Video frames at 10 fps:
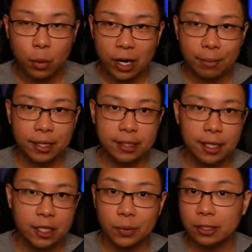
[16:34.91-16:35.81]
what I'm going to
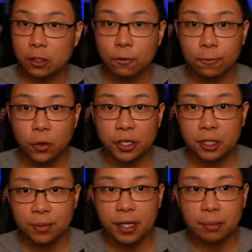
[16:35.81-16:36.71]
tell you is two forty
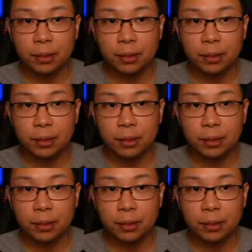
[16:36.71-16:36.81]
speed,